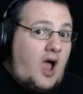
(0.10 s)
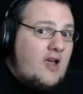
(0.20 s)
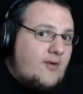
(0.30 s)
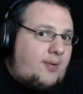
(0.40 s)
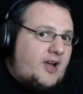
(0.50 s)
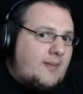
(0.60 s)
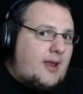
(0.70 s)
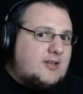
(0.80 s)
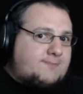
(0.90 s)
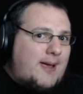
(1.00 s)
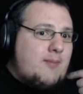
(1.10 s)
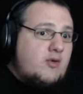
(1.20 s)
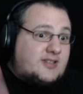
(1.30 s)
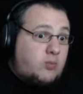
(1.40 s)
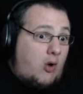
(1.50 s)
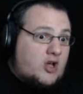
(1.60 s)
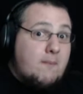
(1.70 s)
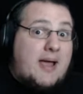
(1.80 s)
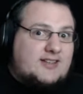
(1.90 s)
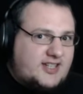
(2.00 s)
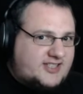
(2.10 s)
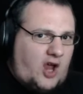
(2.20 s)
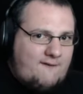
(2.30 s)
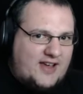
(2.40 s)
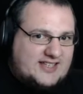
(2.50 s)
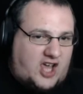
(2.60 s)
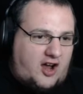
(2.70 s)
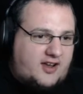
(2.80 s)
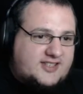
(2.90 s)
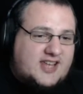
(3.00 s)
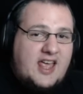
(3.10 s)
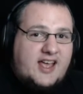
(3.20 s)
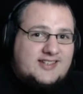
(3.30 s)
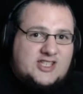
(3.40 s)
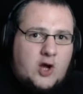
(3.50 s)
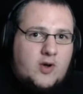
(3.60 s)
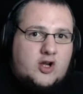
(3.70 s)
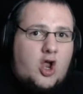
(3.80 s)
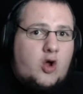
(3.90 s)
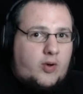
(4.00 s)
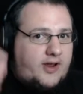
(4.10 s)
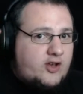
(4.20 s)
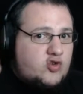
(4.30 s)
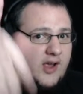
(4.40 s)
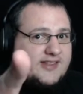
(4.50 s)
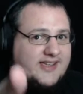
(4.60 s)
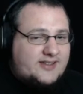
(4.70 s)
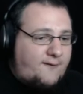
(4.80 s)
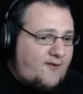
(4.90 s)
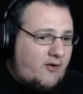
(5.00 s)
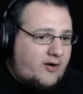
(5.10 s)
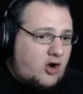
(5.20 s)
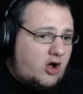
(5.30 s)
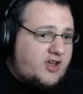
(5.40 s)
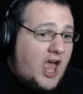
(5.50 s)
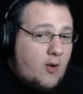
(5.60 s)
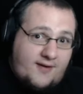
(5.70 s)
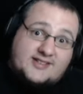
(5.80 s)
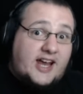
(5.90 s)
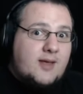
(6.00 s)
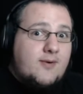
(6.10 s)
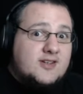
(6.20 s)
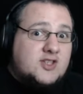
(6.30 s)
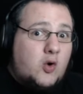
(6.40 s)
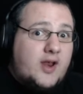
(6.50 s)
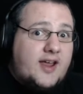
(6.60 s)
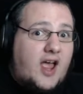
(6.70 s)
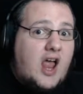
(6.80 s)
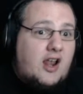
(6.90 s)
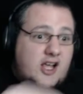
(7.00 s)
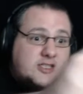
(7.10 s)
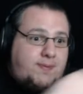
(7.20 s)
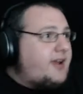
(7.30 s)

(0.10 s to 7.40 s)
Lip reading: Hi everybody, my name is Spammals and welcome back to Sophie's Curse. It's 2 o'clock, we're gonna try to get to 4 o'clock without any more stalling. Let's